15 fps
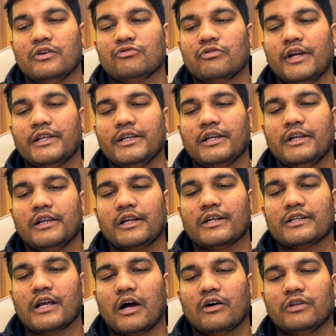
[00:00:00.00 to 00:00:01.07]
So it
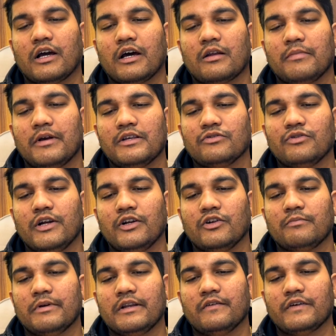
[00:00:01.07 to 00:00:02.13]
indicates how the karma is going
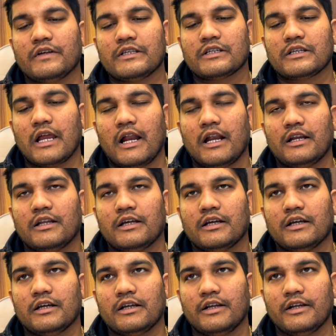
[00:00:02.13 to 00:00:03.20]
to manifest and
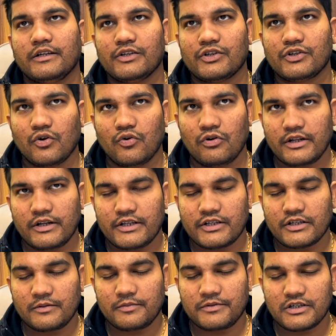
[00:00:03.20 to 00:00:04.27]
it is told in
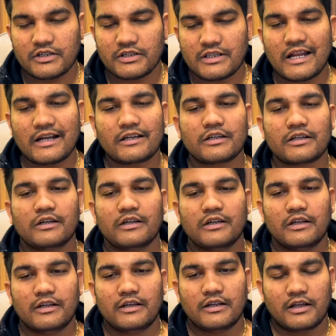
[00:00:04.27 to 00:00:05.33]
scriptures that
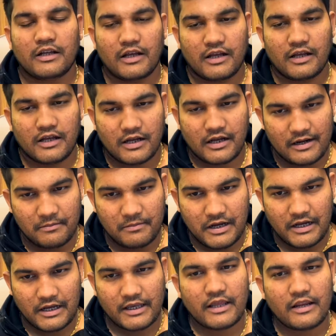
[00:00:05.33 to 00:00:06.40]

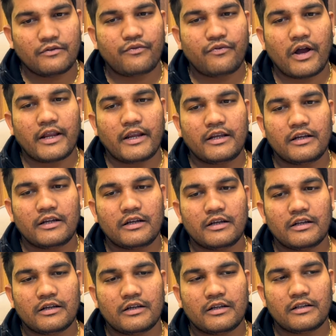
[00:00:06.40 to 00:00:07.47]
Karma can
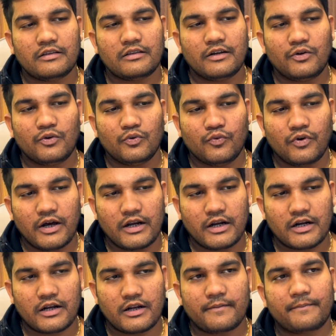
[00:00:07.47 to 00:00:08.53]
find the
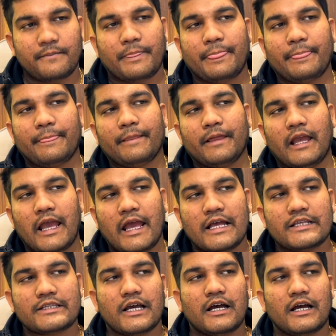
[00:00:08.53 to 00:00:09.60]
doer
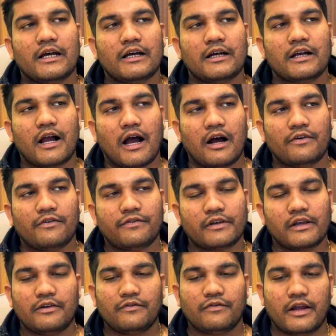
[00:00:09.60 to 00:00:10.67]
as a calf
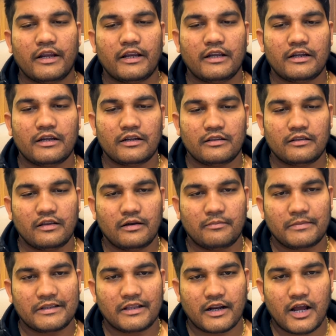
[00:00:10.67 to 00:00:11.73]
can find the
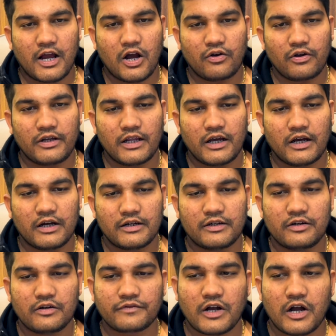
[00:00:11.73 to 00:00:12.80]
mother cow in a
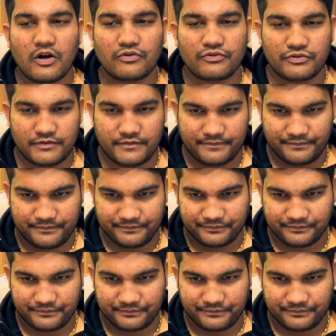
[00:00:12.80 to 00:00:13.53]
herd of cows.